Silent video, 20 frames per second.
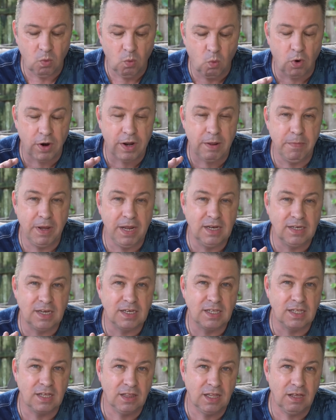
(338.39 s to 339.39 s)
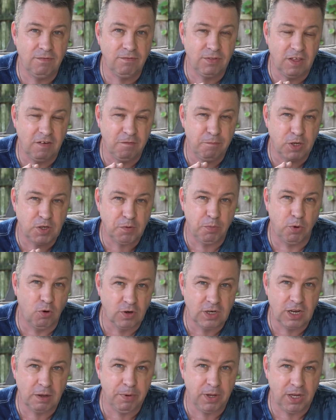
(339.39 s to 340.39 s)
what it means is that they've, they've
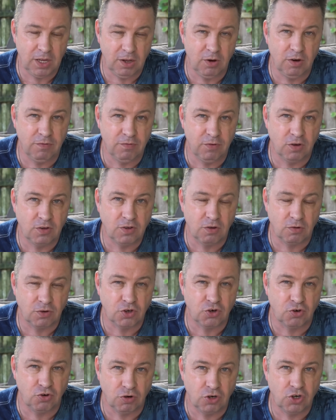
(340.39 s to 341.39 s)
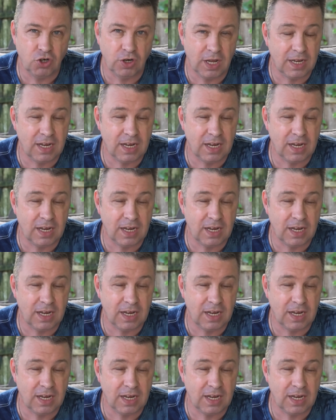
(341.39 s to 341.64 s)
postponed Epic Universe construction.